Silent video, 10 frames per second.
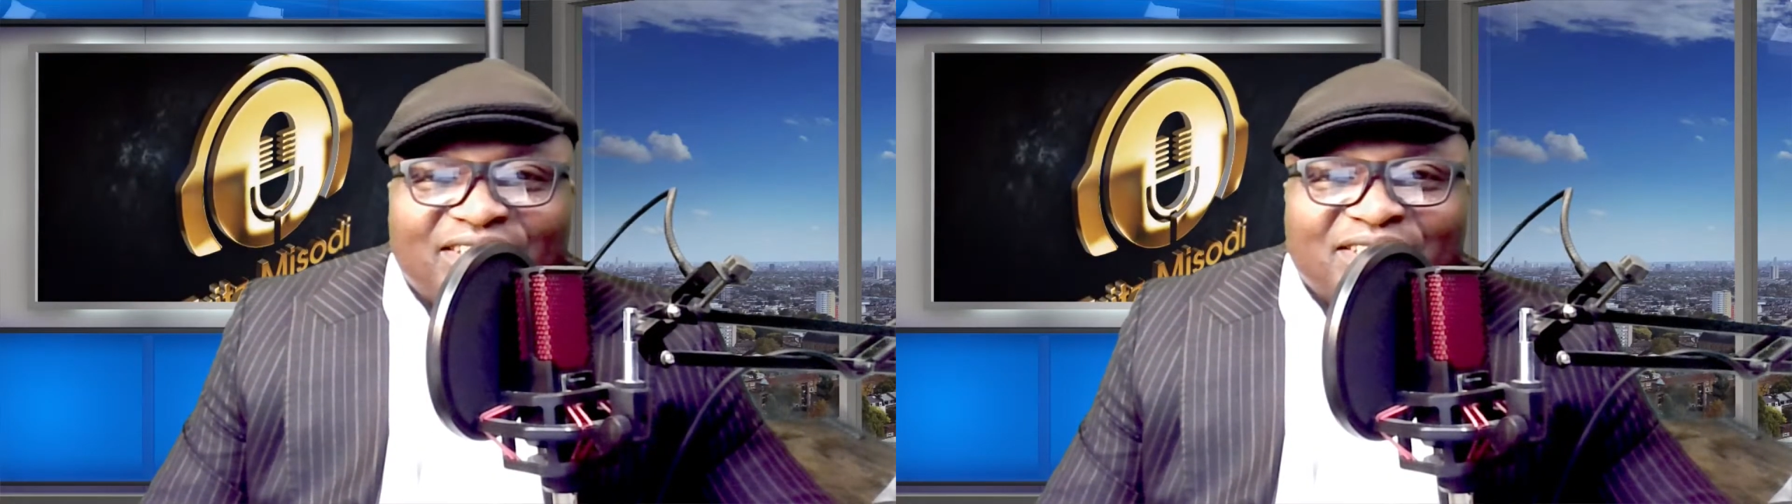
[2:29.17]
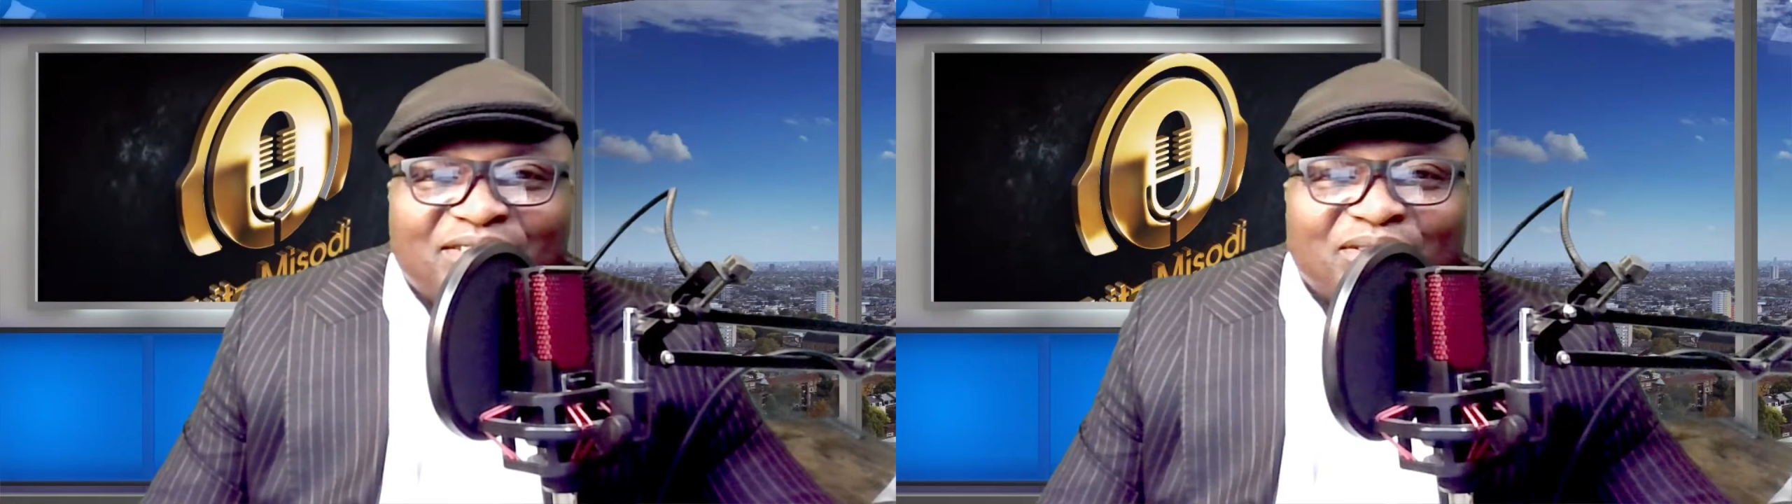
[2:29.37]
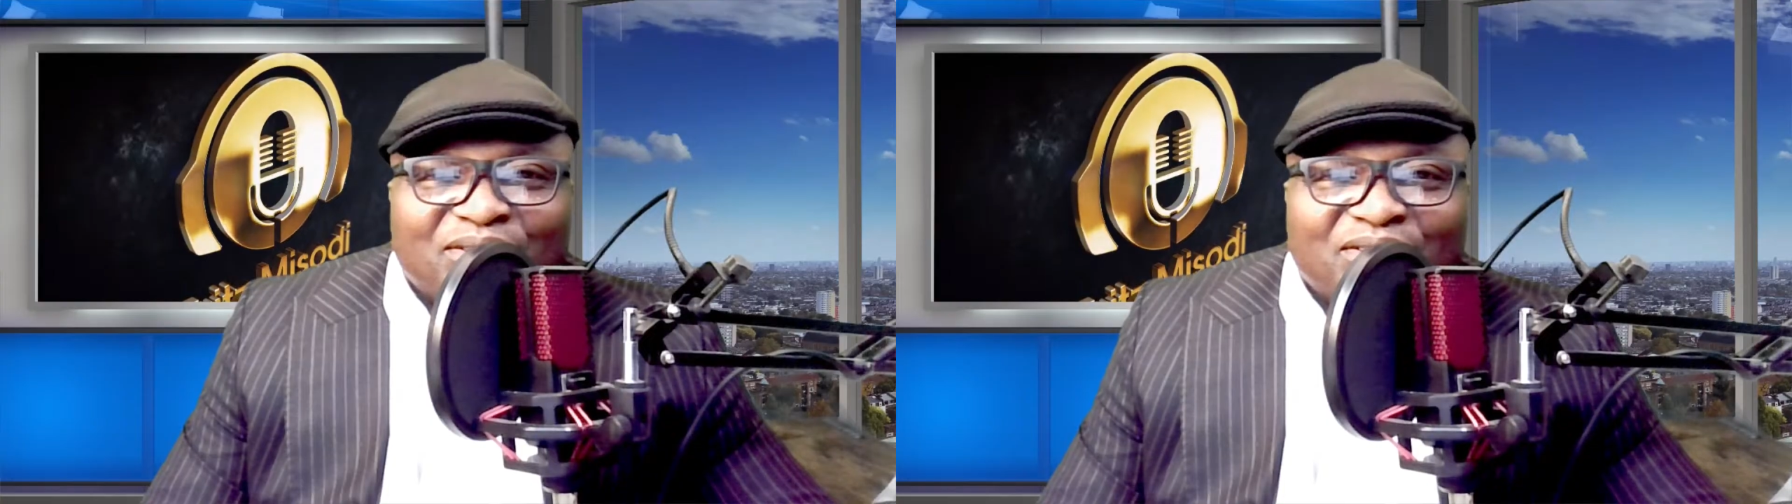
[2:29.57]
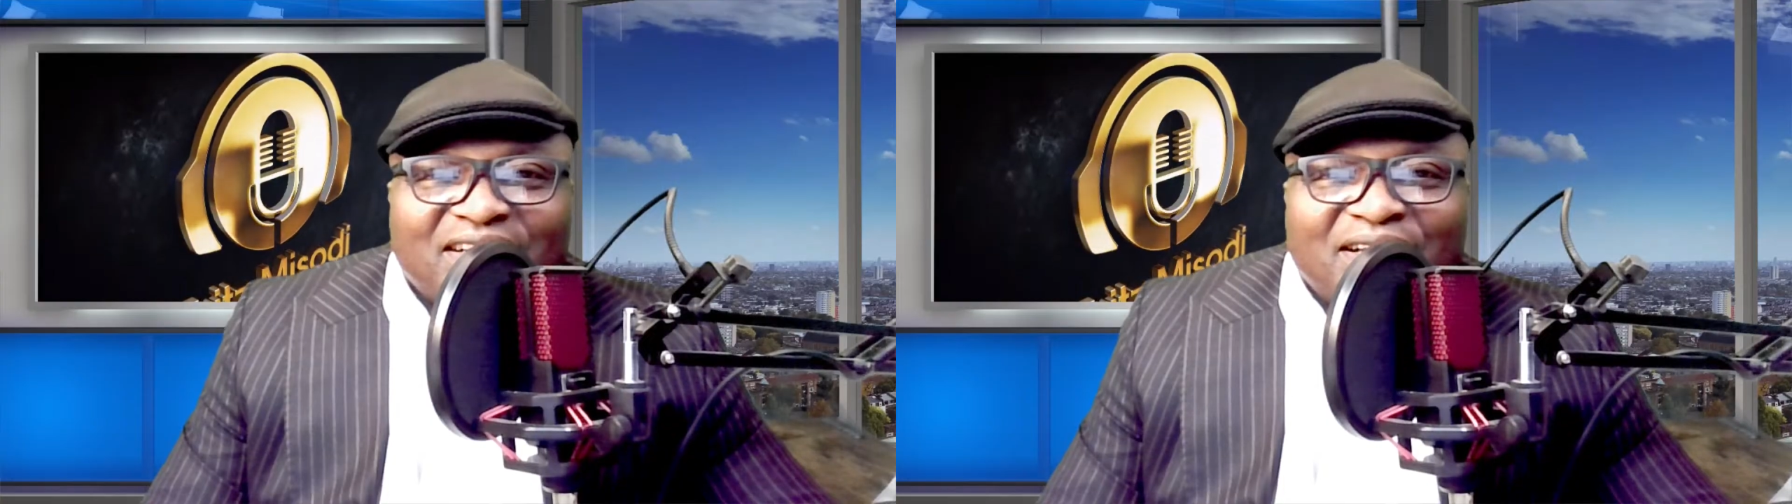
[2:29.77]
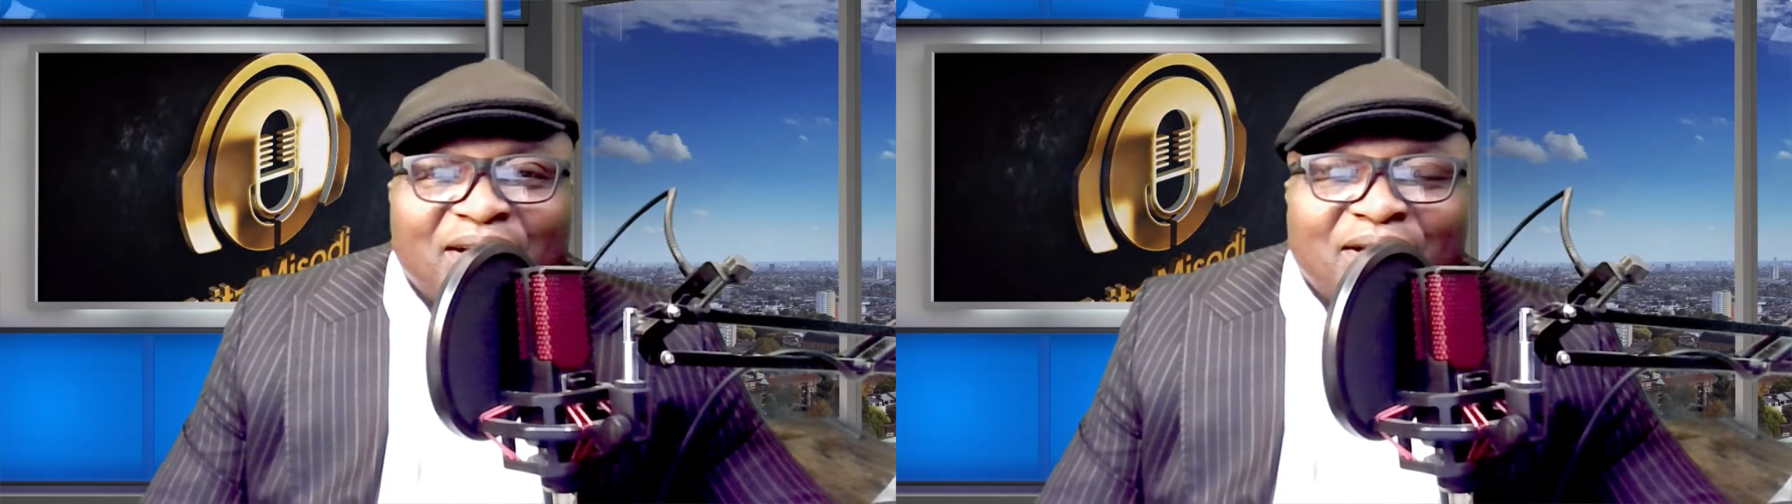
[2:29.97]
so
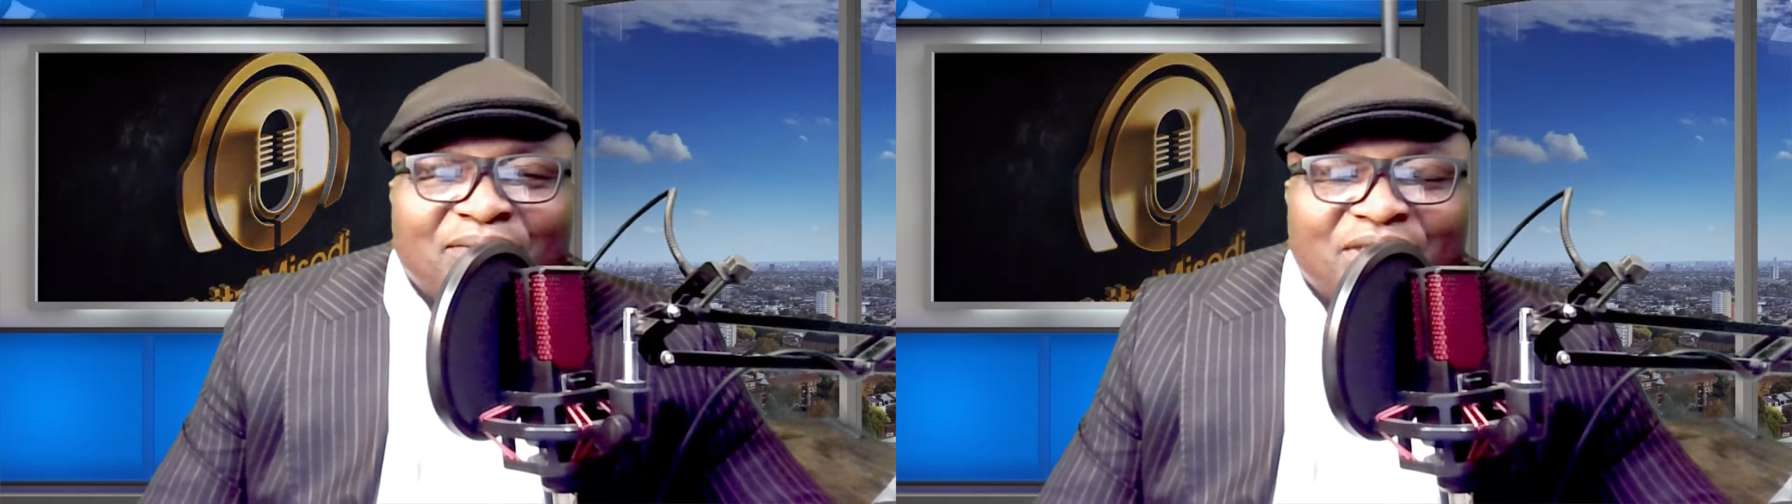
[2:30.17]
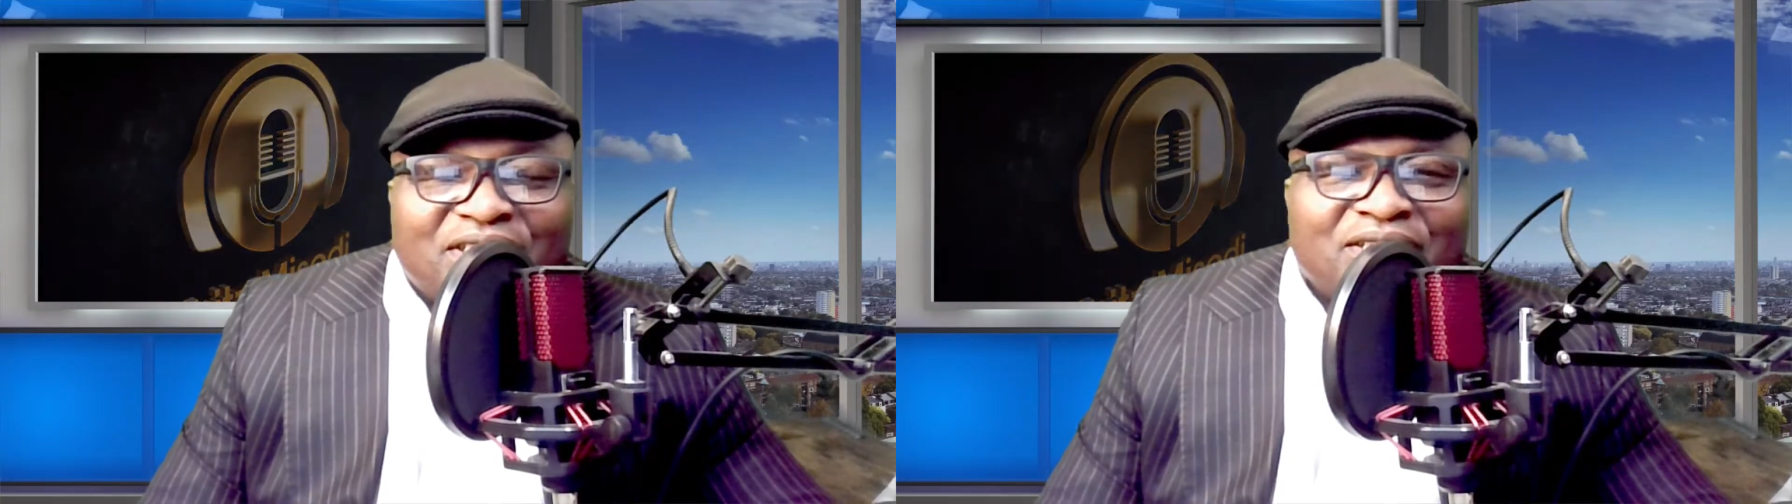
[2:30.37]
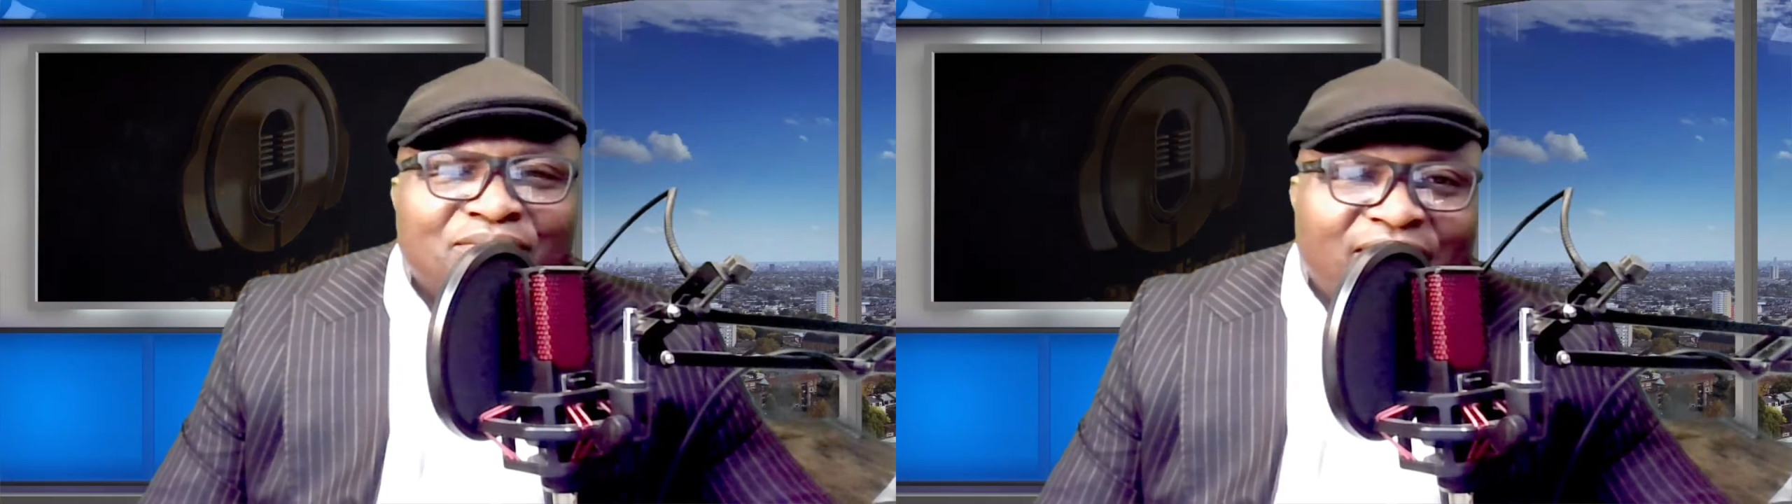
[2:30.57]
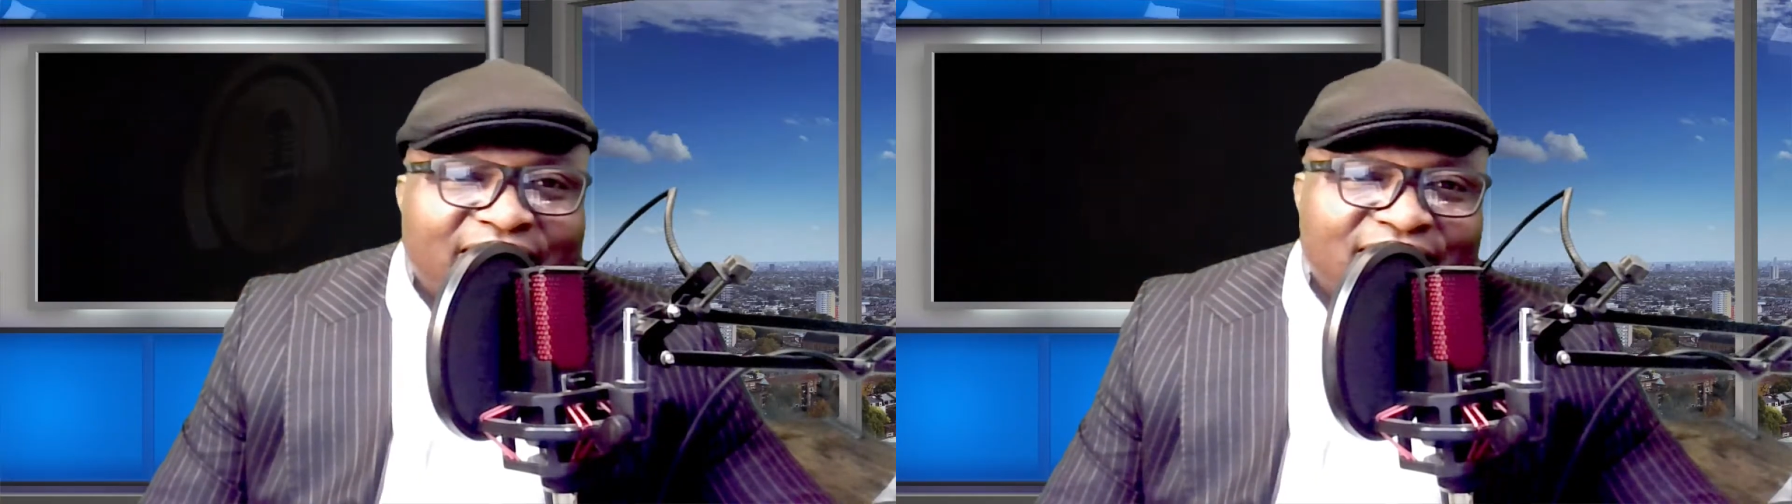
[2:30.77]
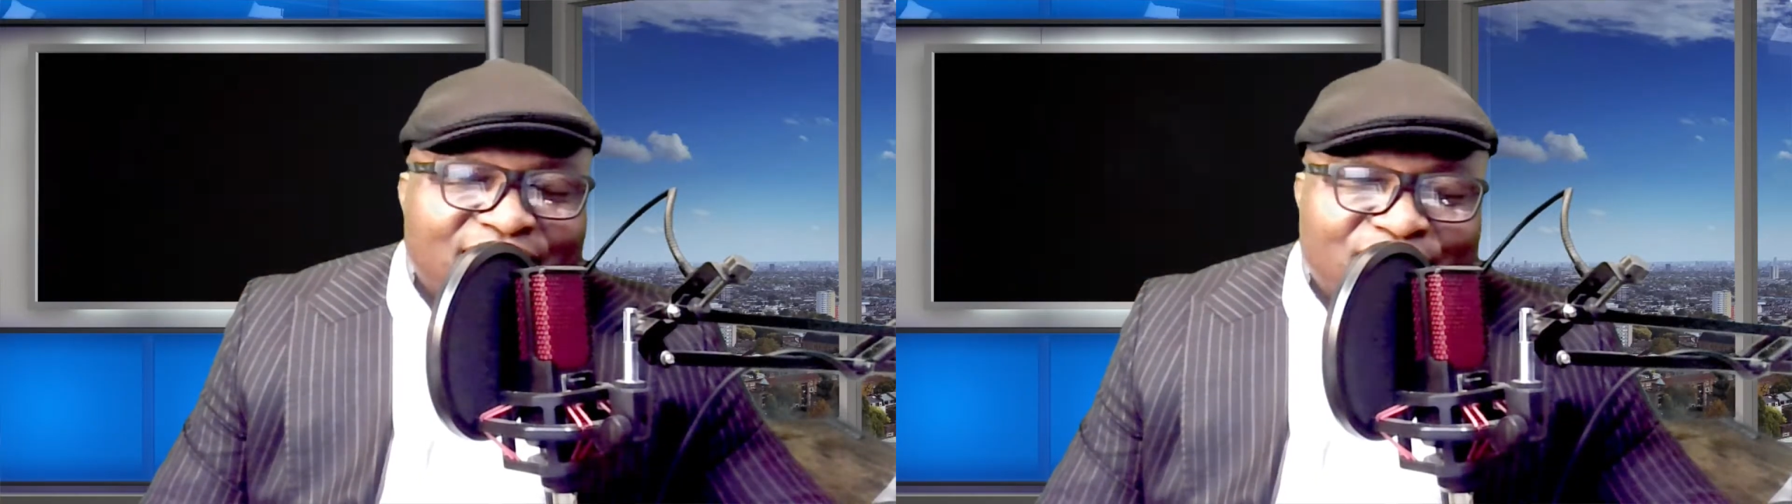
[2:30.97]
she's married